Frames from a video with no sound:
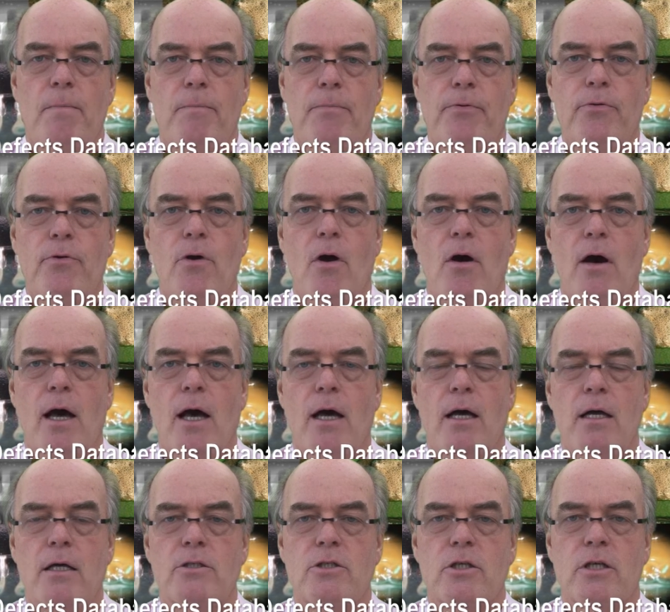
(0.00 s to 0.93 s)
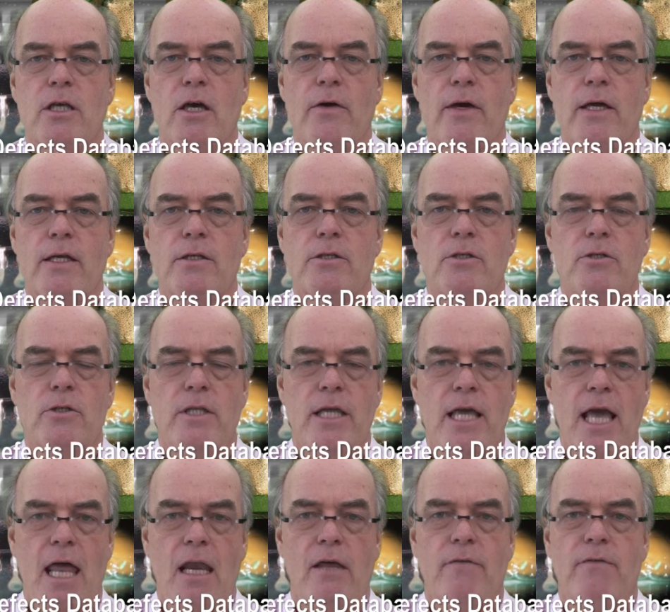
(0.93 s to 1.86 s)
prior to going to
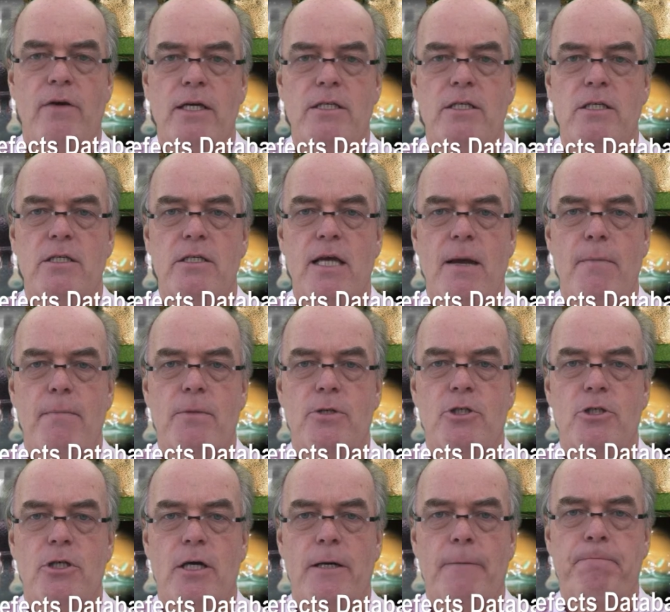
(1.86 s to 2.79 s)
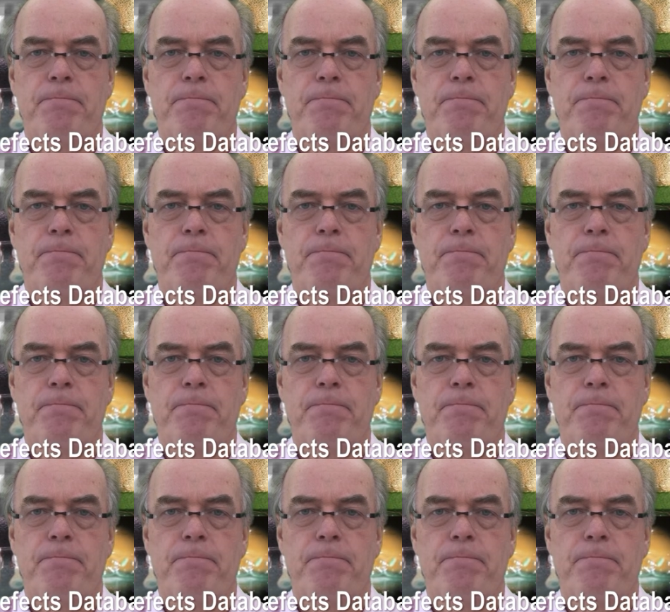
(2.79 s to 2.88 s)
the elevated temperature,